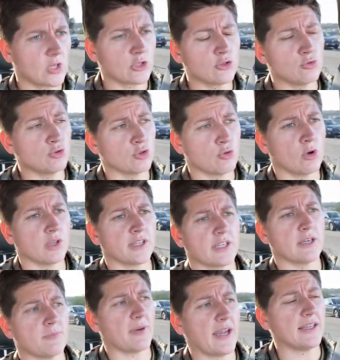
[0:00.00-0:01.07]
you do only
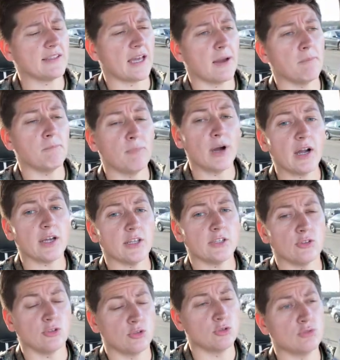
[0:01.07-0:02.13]
get paid that, but
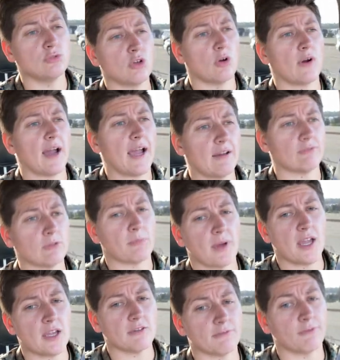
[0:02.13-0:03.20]
you don't have to
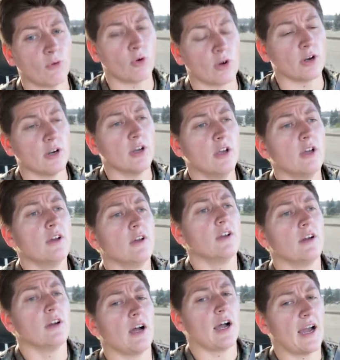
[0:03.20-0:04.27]
pay for
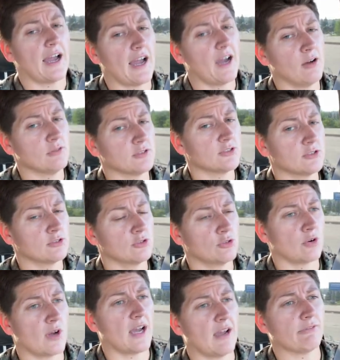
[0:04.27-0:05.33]
a house. You
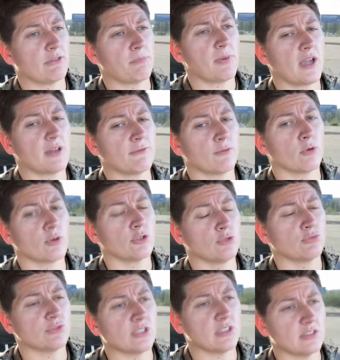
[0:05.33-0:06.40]
don't have to pay for
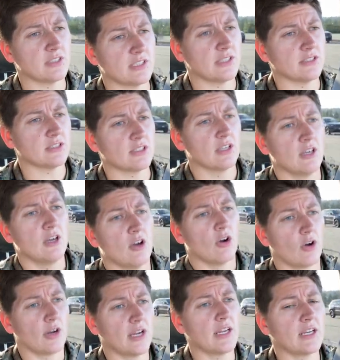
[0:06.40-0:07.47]
utilities
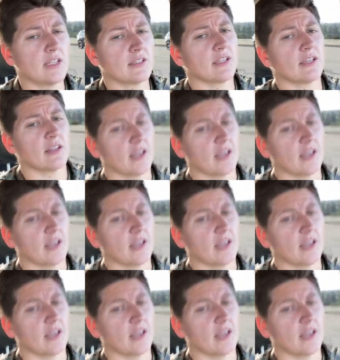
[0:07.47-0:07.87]
or anything